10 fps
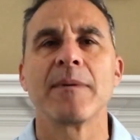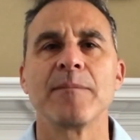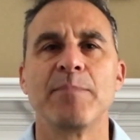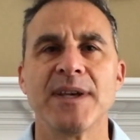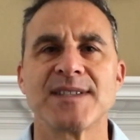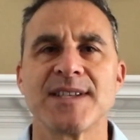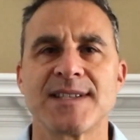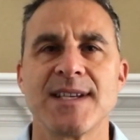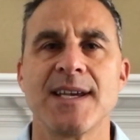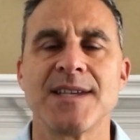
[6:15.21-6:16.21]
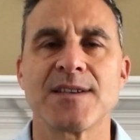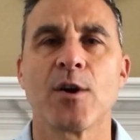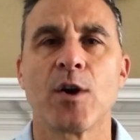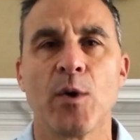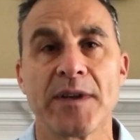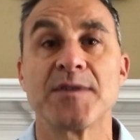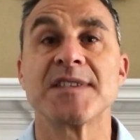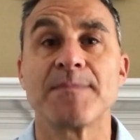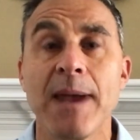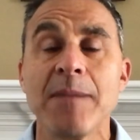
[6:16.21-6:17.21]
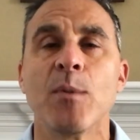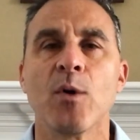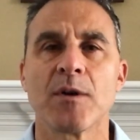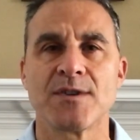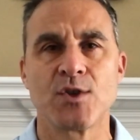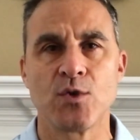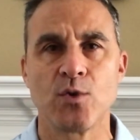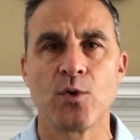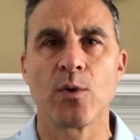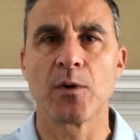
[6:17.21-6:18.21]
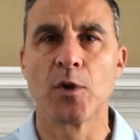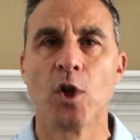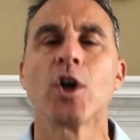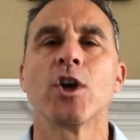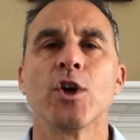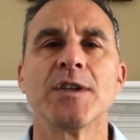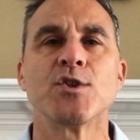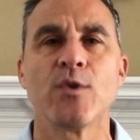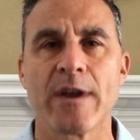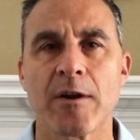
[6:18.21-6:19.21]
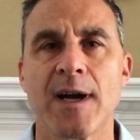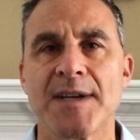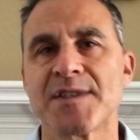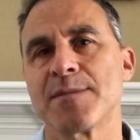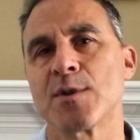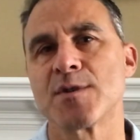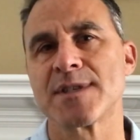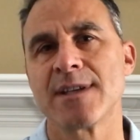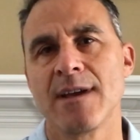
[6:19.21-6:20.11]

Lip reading: Businesses are going to spend more to look good to their customers.